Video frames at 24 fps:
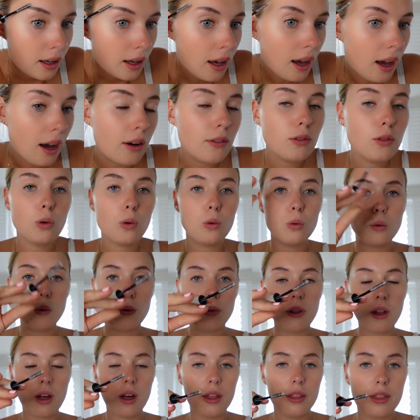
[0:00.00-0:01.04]
out of all
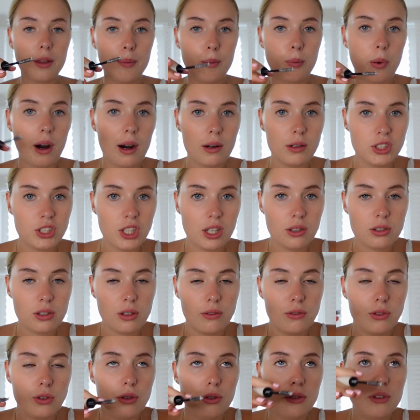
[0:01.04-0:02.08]
the other brow gels
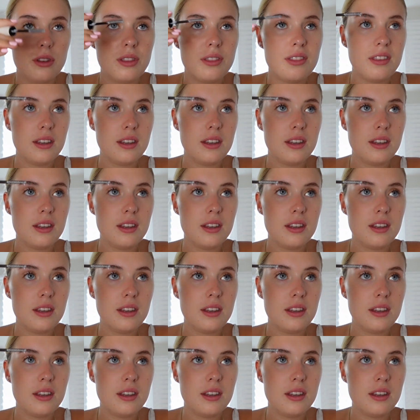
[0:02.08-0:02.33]
I've used,